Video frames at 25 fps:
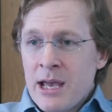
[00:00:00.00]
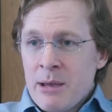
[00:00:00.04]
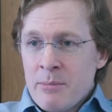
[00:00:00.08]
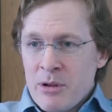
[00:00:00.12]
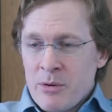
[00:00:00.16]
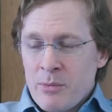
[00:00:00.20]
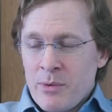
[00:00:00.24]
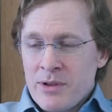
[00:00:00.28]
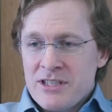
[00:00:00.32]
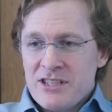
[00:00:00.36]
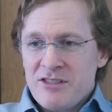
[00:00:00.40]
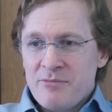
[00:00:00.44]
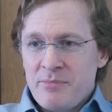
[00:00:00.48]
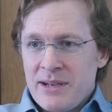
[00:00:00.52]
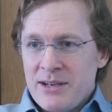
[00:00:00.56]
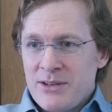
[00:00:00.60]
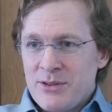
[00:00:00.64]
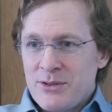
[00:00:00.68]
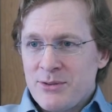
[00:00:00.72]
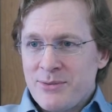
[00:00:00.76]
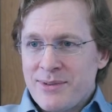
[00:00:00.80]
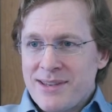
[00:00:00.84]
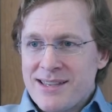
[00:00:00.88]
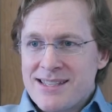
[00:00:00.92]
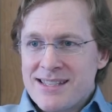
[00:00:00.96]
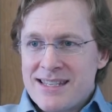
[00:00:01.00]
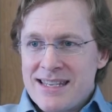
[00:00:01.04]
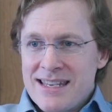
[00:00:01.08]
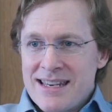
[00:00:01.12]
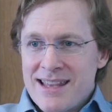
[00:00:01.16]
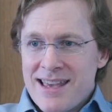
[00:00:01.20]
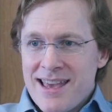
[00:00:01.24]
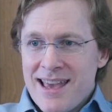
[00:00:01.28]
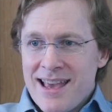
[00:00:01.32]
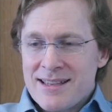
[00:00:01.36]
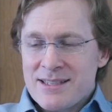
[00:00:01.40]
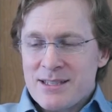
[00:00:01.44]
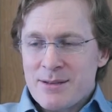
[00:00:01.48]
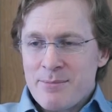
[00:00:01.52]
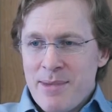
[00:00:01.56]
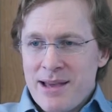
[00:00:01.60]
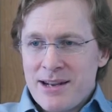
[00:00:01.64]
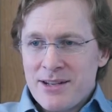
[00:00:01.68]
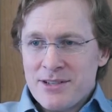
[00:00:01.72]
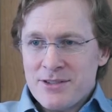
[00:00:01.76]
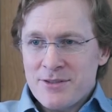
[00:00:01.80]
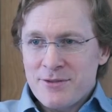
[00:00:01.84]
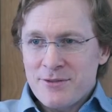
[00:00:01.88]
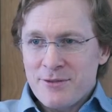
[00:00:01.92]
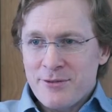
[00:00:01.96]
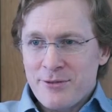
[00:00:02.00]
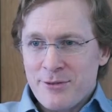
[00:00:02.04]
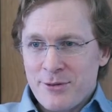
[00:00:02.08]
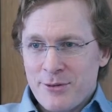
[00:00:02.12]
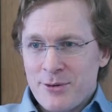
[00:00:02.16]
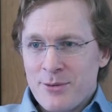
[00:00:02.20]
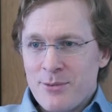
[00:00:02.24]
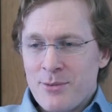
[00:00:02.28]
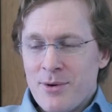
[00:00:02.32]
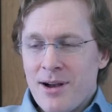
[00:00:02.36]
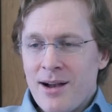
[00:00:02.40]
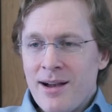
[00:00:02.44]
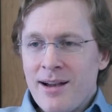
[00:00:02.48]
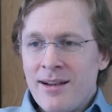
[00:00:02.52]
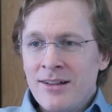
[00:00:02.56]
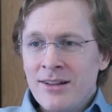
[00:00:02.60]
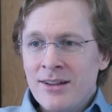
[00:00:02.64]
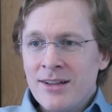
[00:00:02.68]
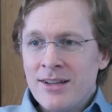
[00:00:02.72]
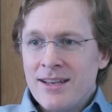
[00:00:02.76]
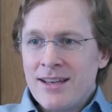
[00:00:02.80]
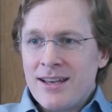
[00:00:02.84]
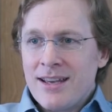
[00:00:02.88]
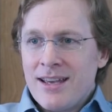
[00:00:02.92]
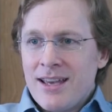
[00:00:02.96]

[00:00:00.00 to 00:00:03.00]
But once you've been doing skin cancer medicine for a while,